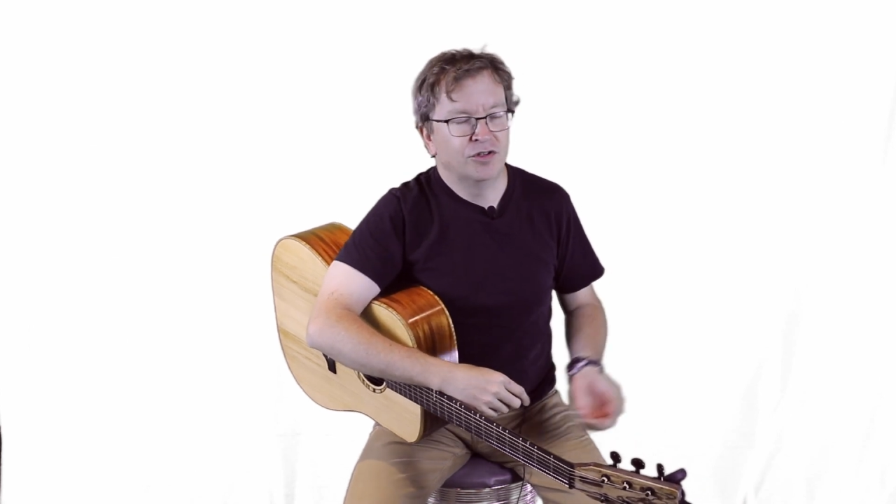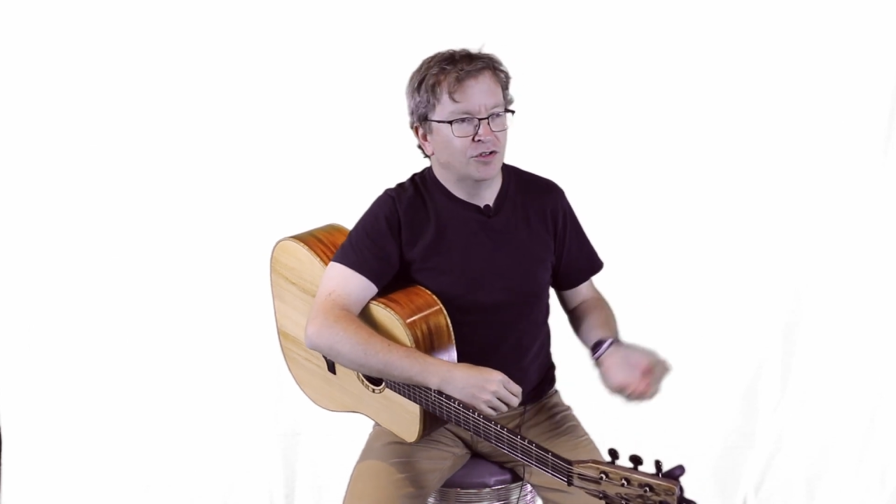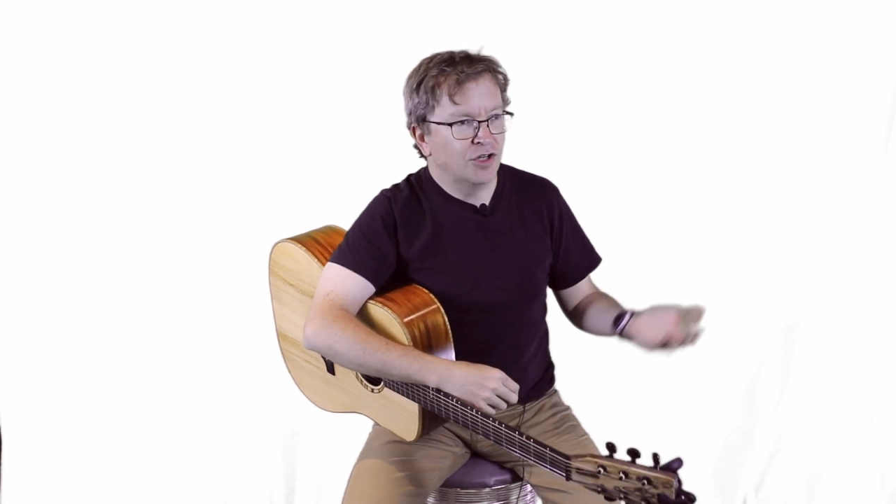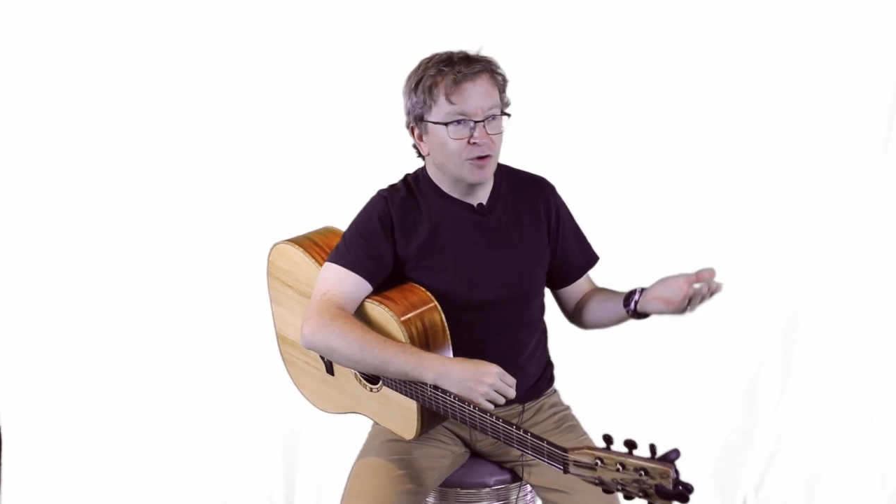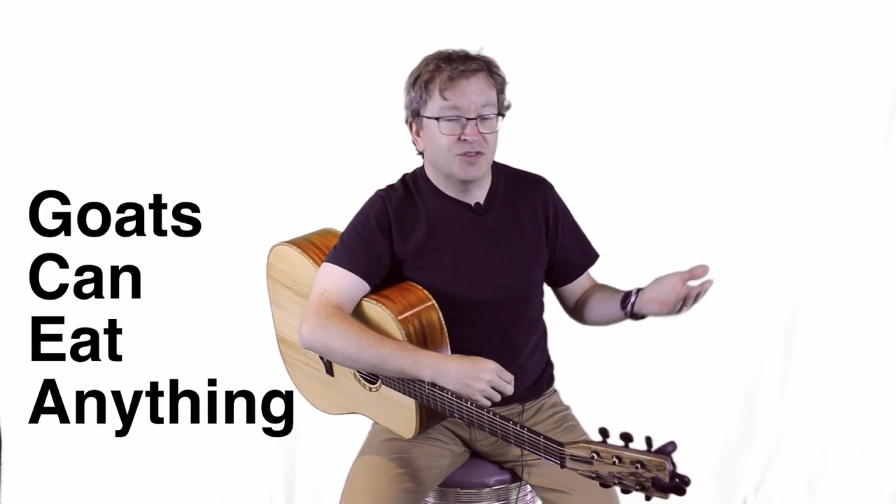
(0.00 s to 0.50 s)

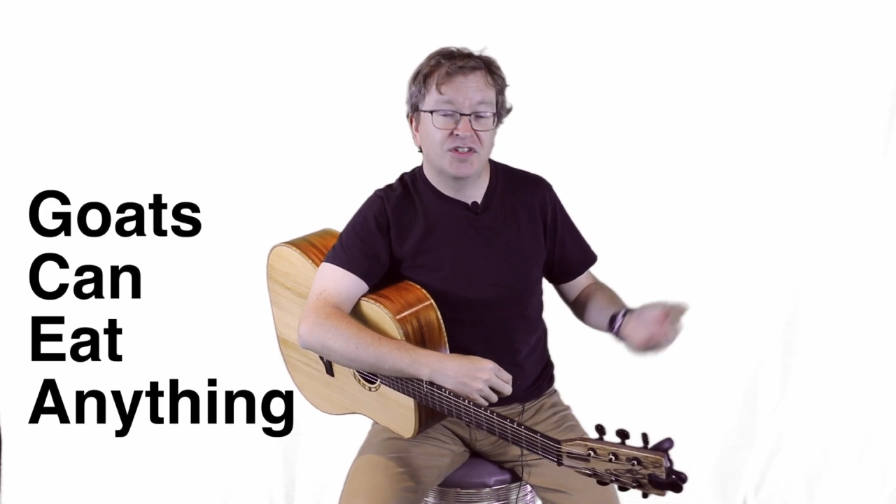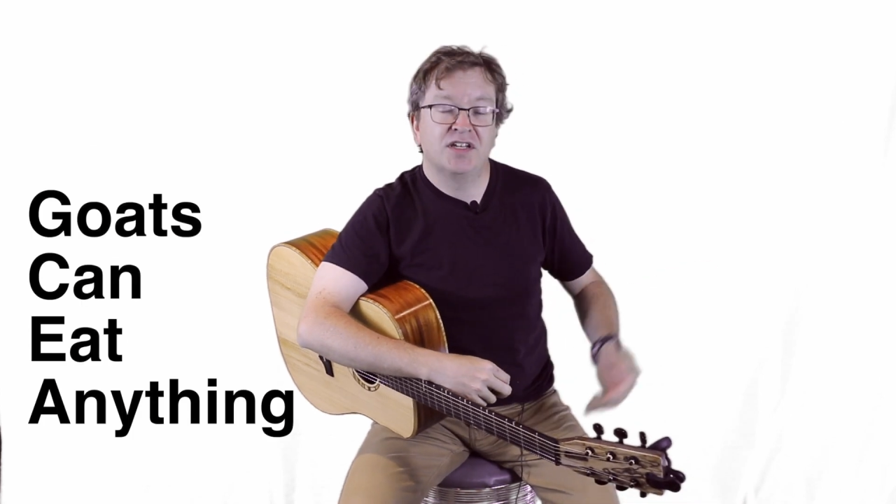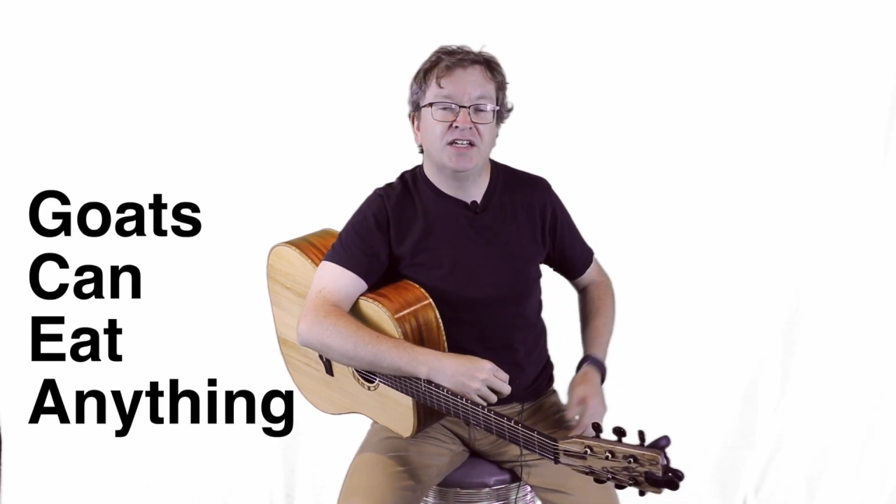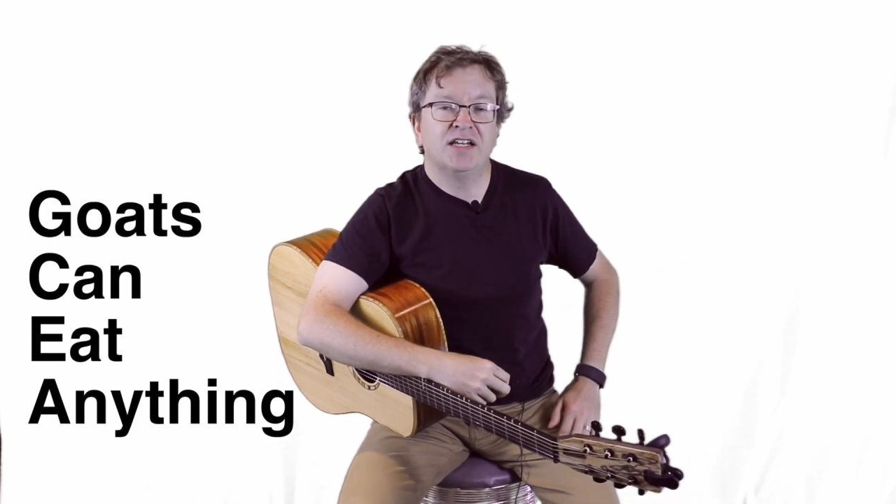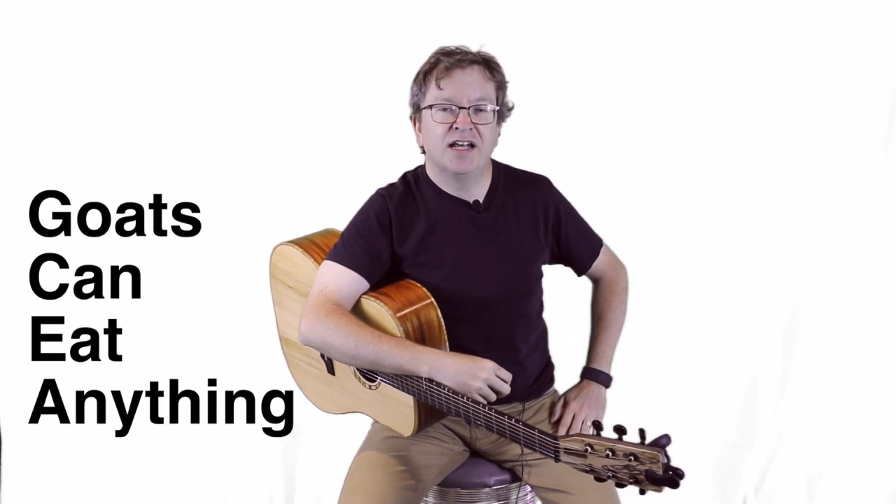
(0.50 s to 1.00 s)
goats can
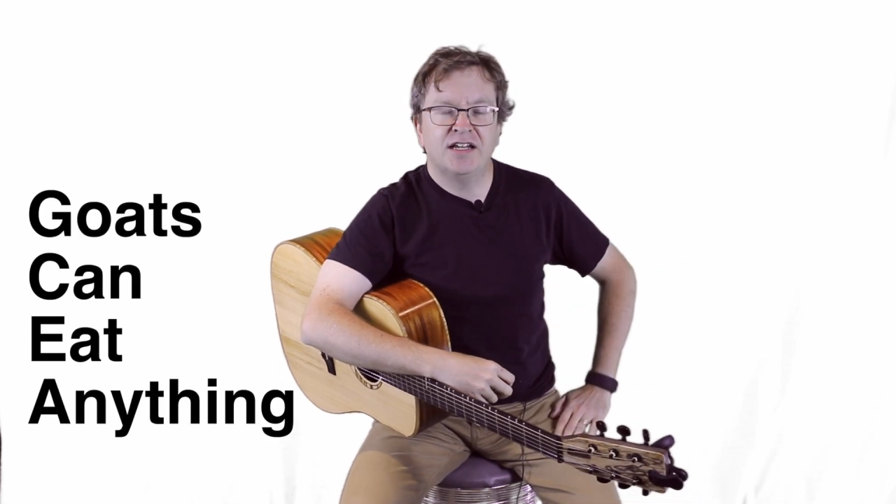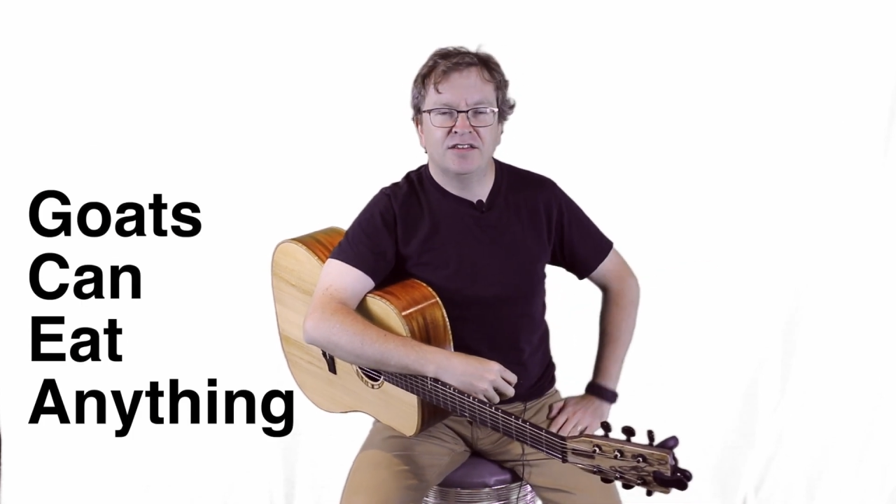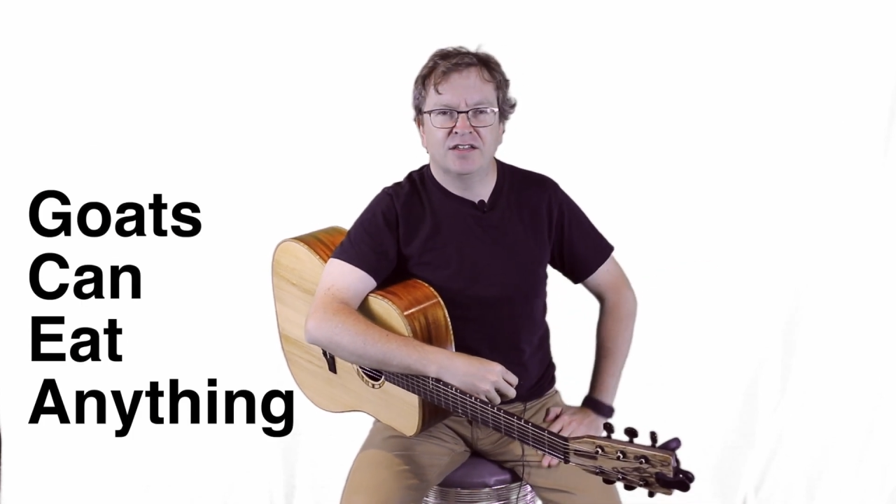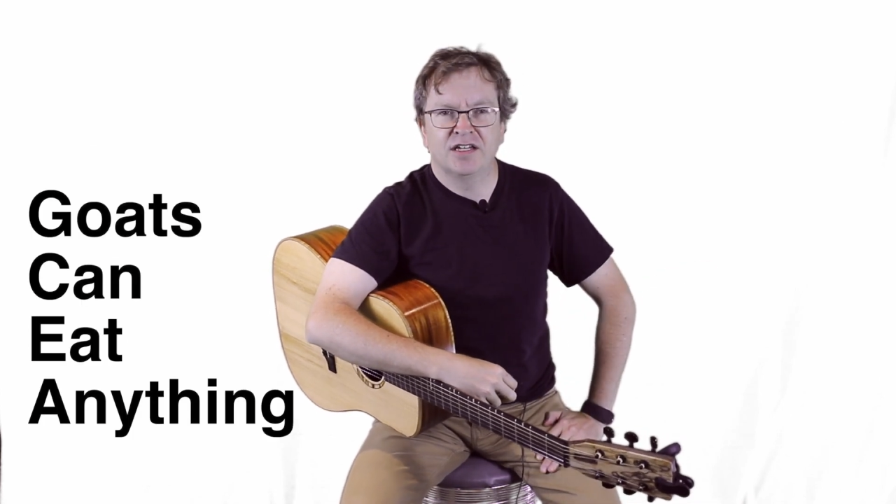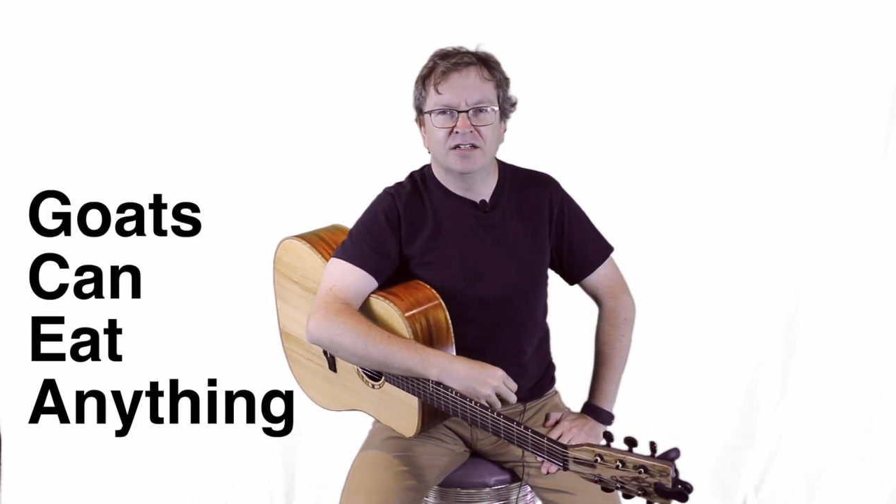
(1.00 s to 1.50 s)
eat anything.